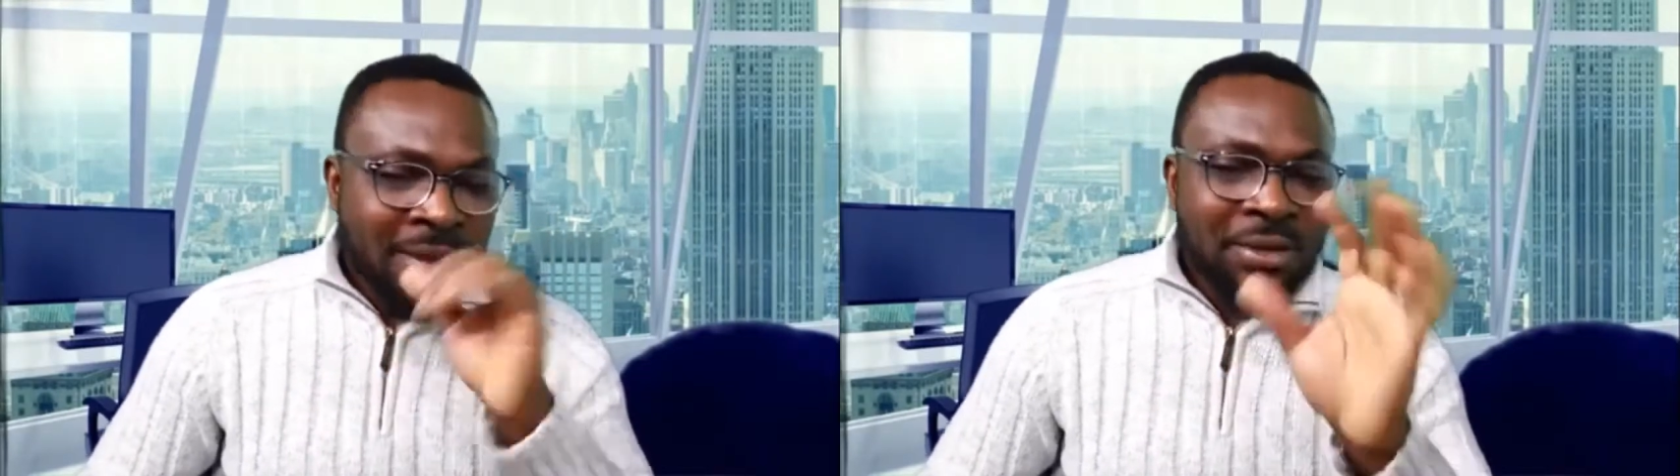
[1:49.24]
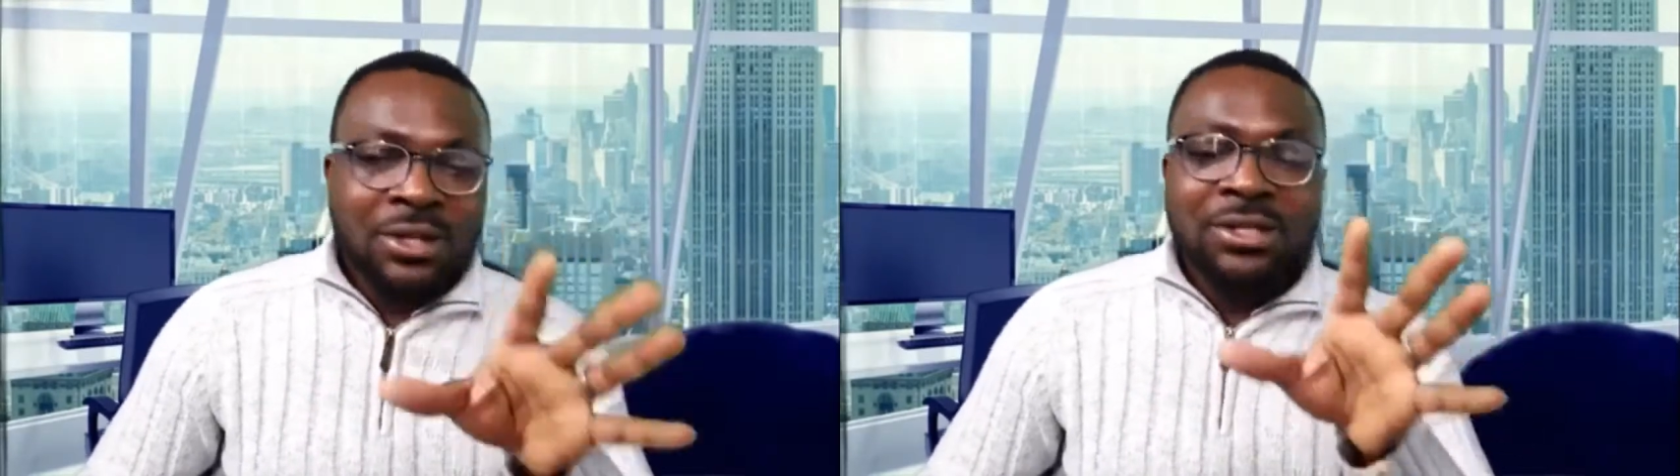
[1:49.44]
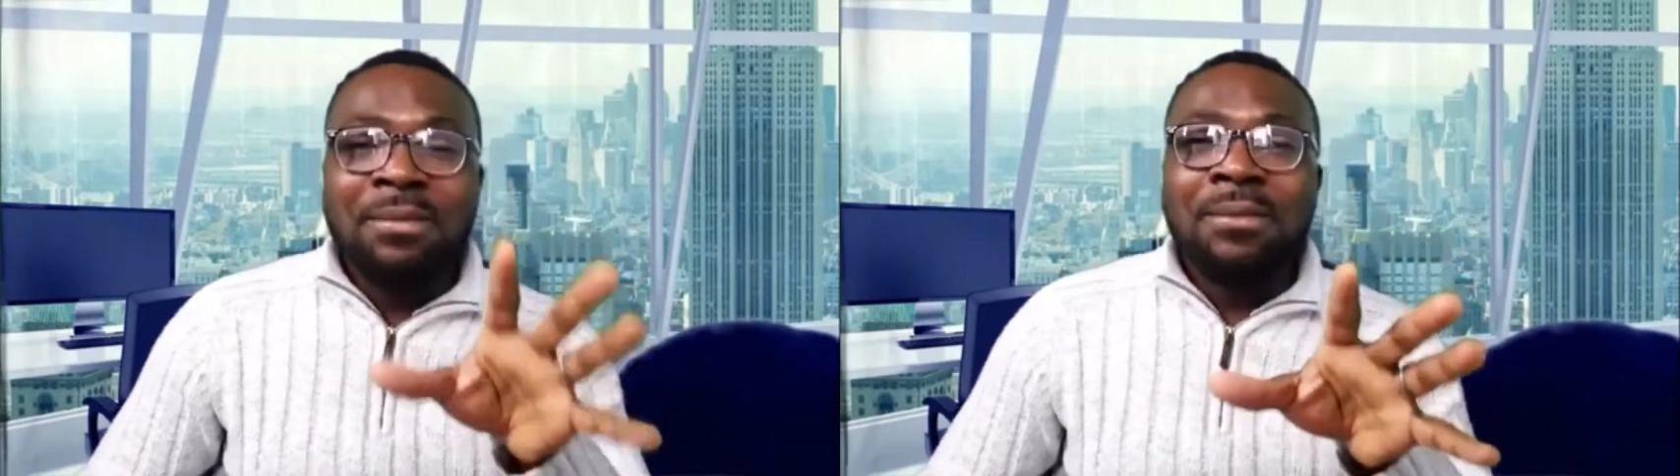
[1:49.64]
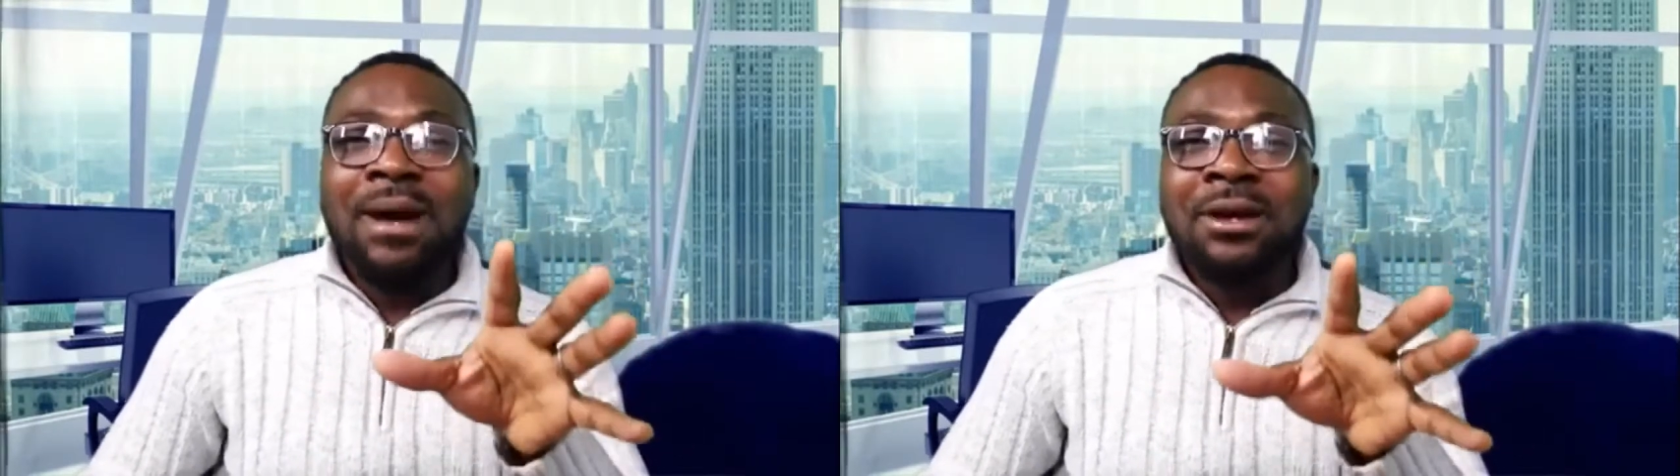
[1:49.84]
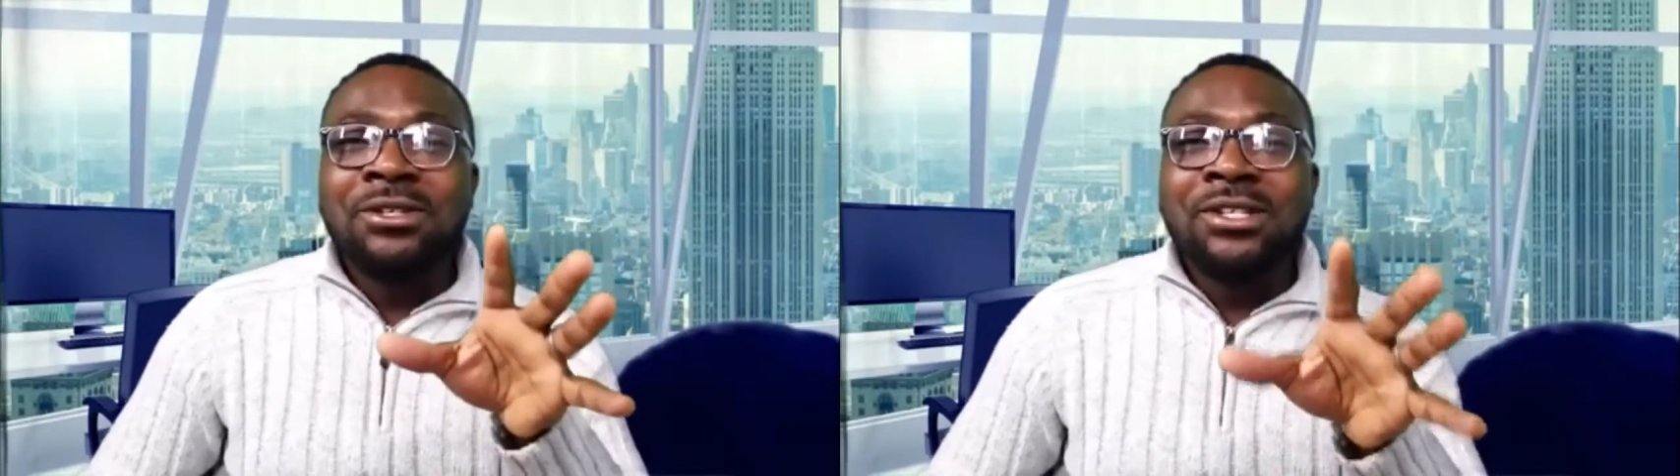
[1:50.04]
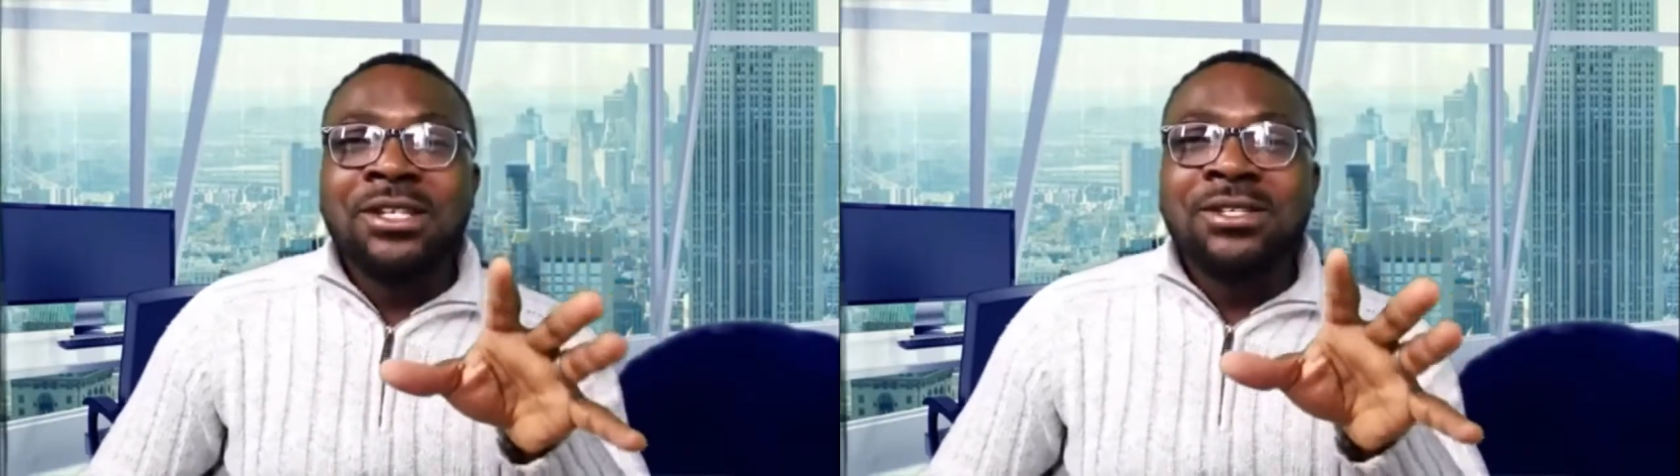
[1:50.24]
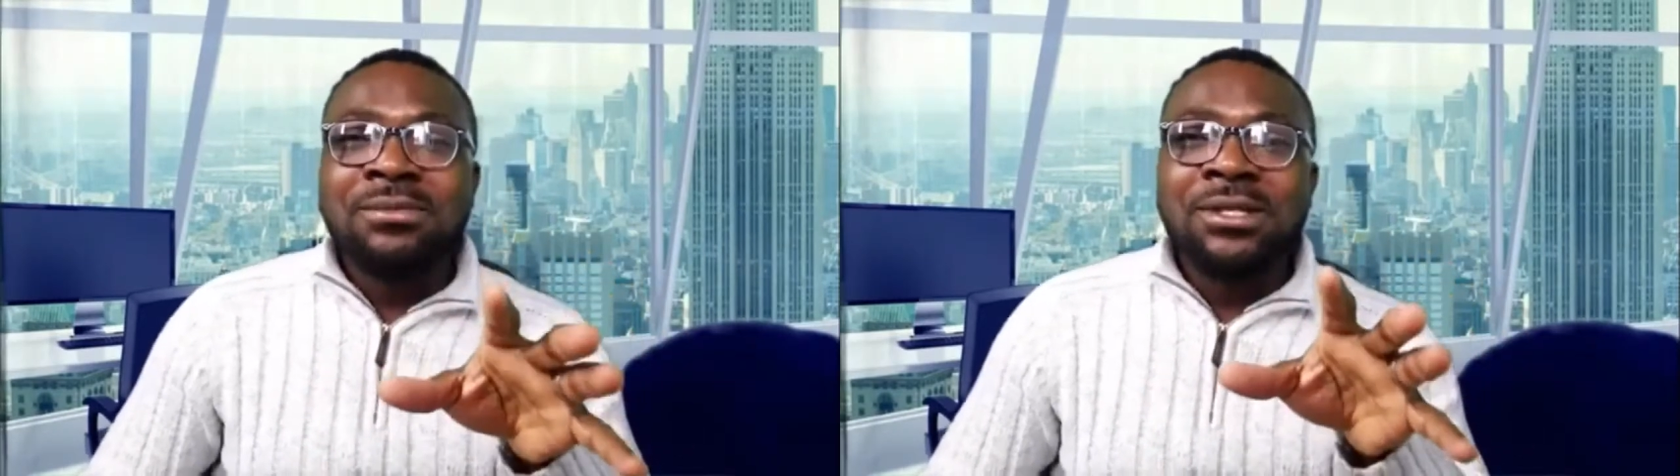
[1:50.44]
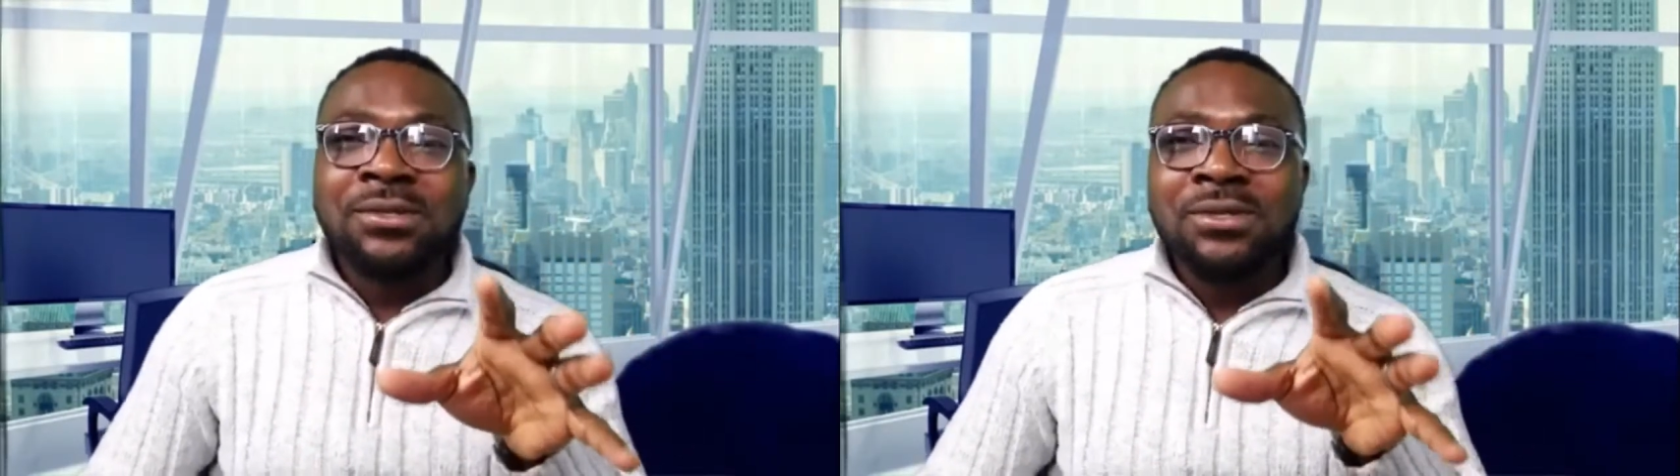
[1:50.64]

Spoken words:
Because I'm about to share something